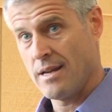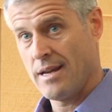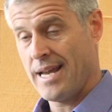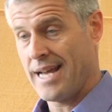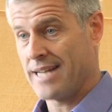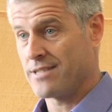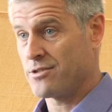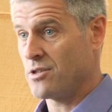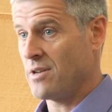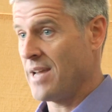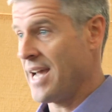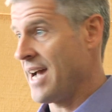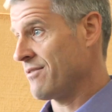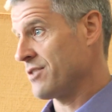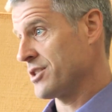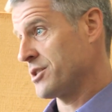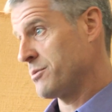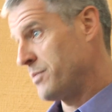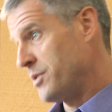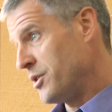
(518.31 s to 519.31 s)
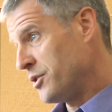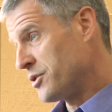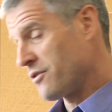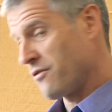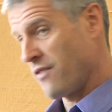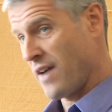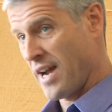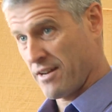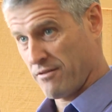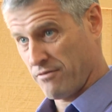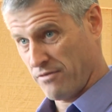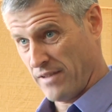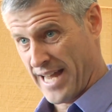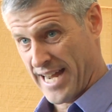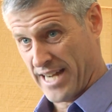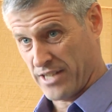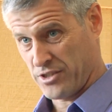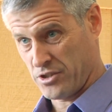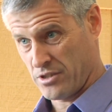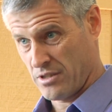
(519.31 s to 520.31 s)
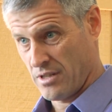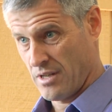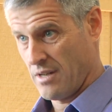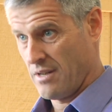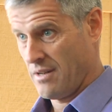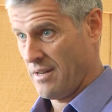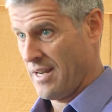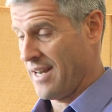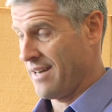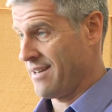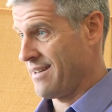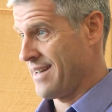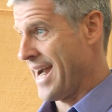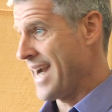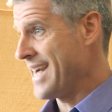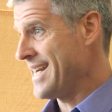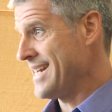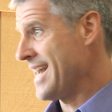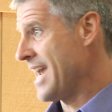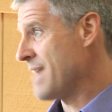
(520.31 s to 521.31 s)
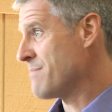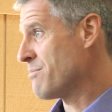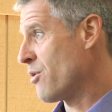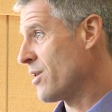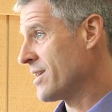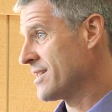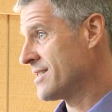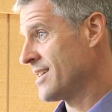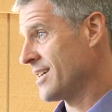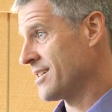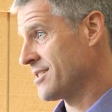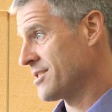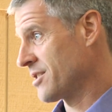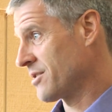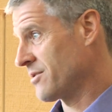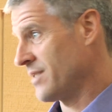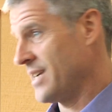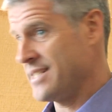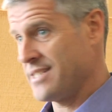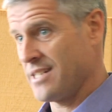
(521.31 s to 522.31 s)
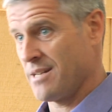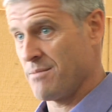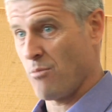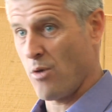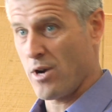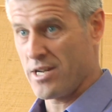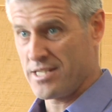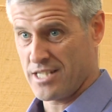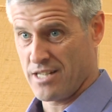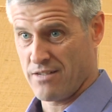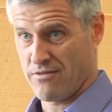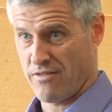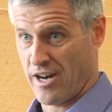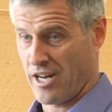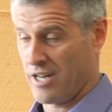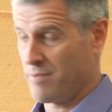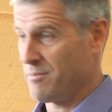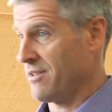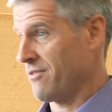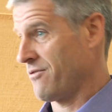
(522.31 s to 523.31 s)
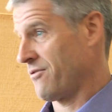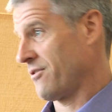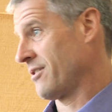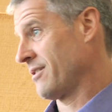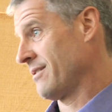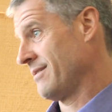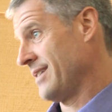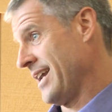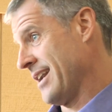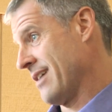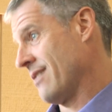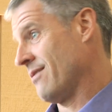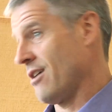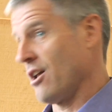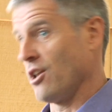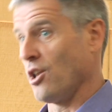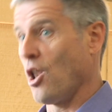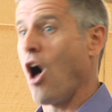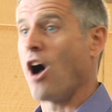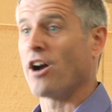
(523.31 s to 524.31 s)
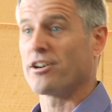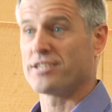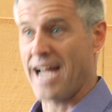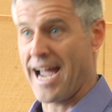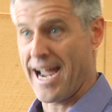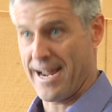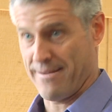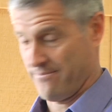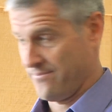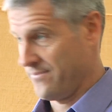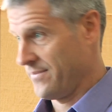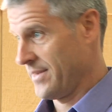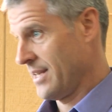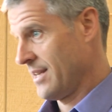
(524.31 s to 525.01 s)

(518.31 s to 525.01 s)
And so you have this putrefying flesh at 98.6 degrees in a moist environment for, a long time.